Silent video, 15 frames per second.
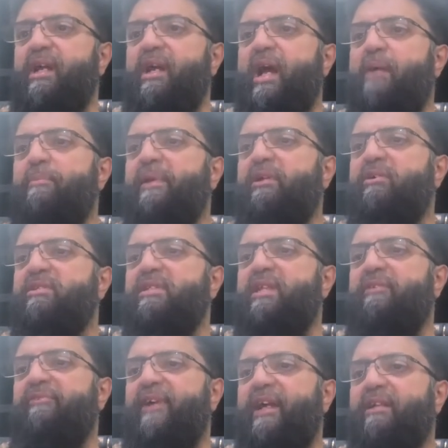and because of
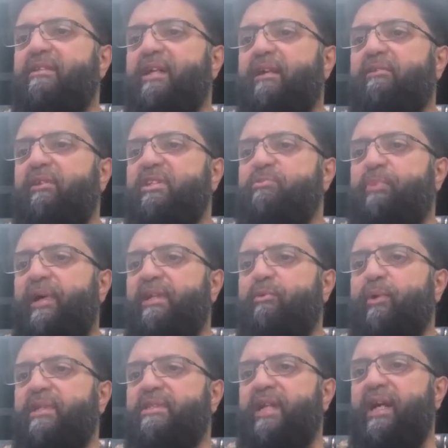the fact that Allah subhanahu
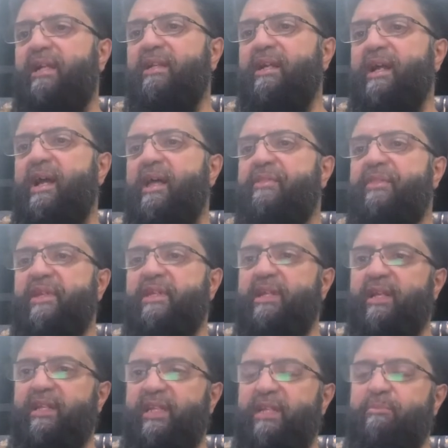wa ta'ala
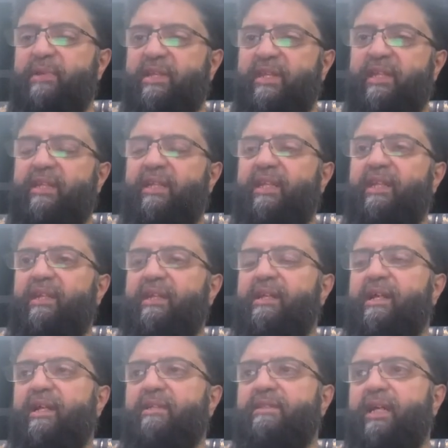adhina li bi dhikrihi,
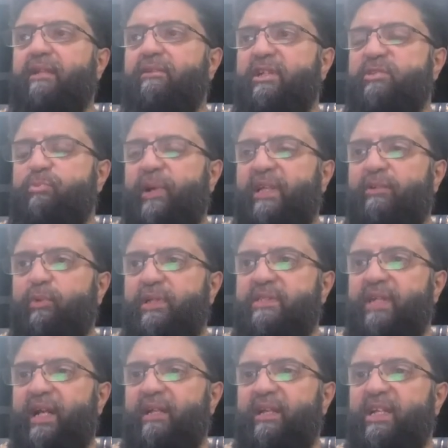that Allah subhanahu wa
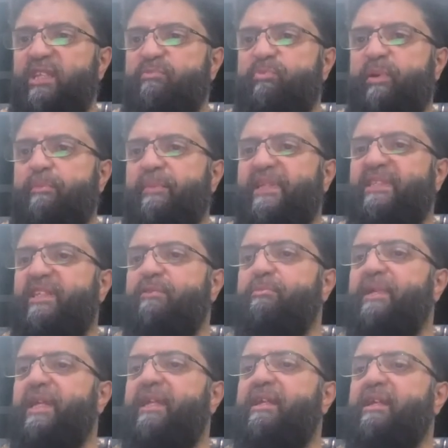ta'ala has permitted
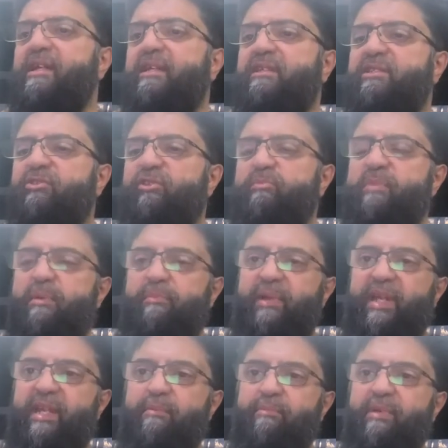me to remember
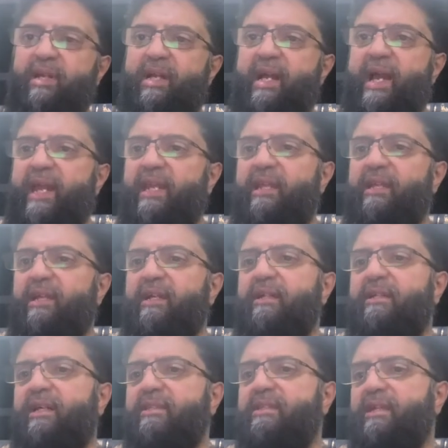Him. Ay
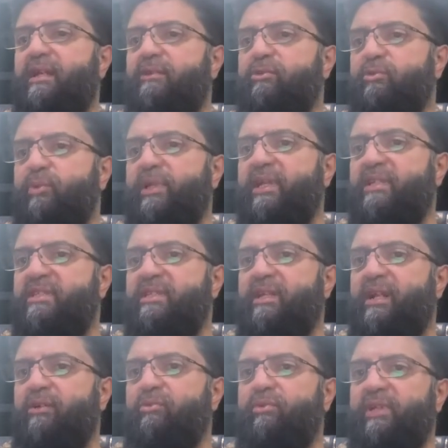qadarahu wa
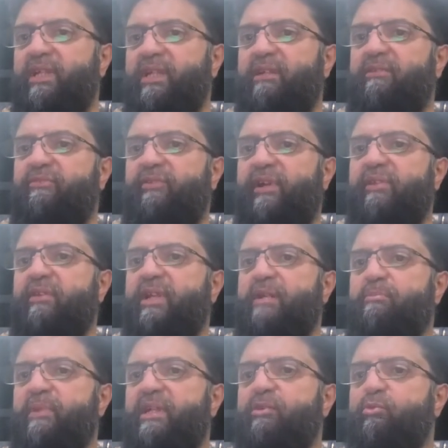yassarahu li
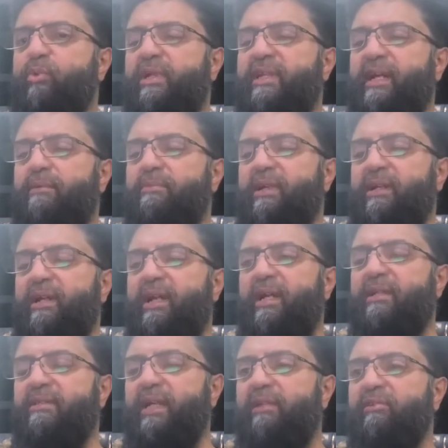fadlan minhu wa ni'ma,
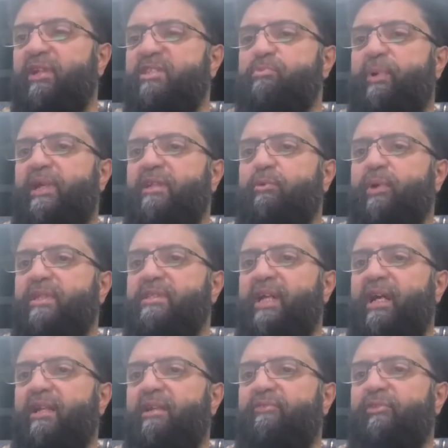that Allah subhanahu wa
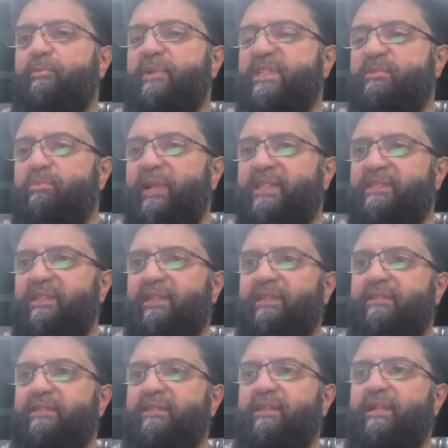ta'ala, from His
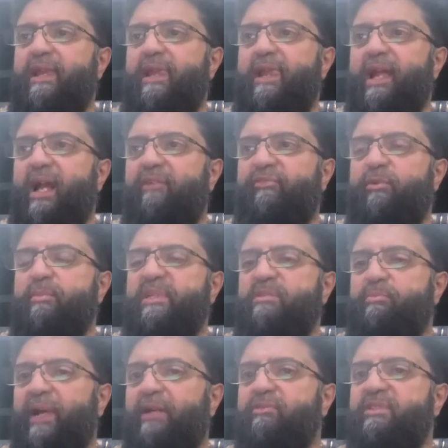blessings and from His
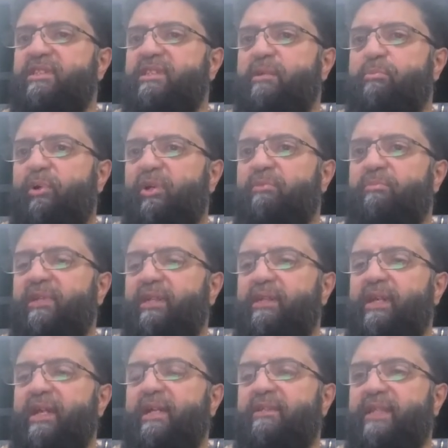bounties upon me,
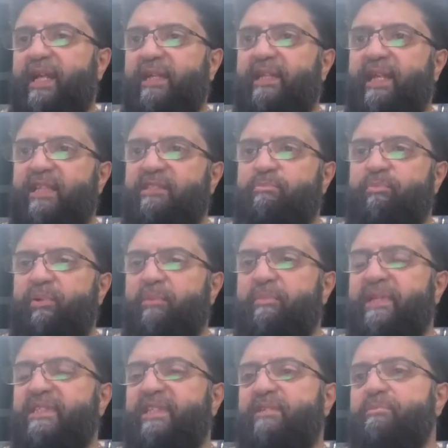that He has
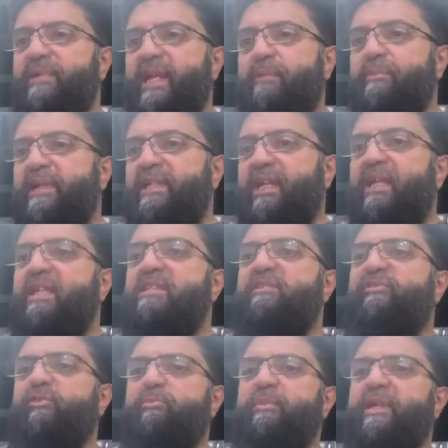permitted me and made it easy
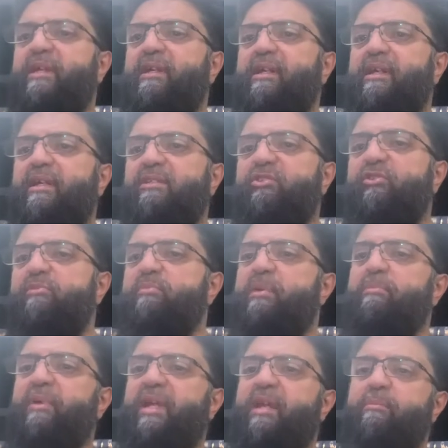for me to
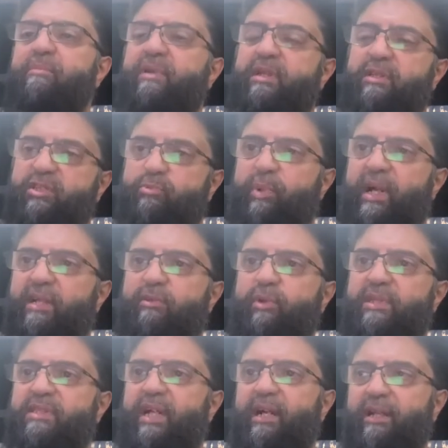remember Him subhanahu wa
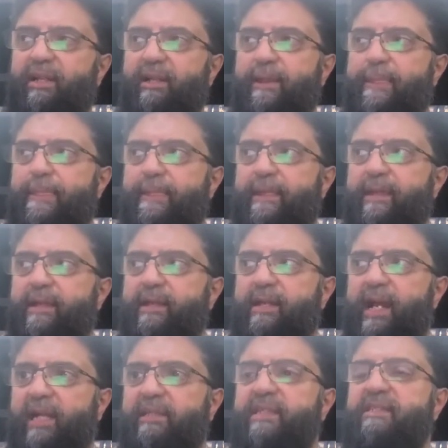ta'ala.
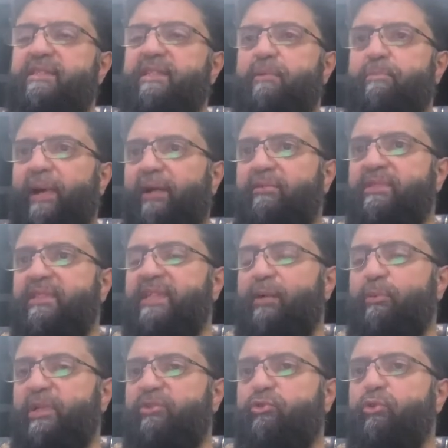And this is a bounty that
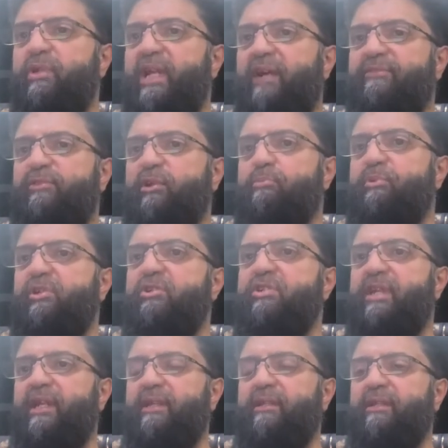we truly have to
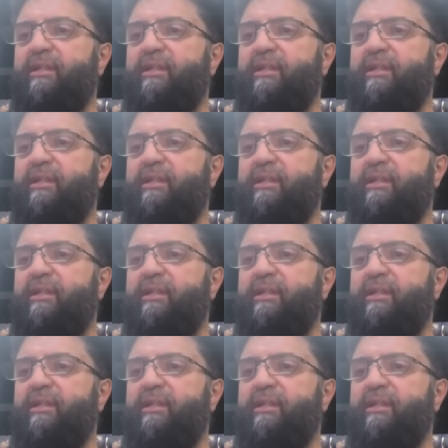appreciate,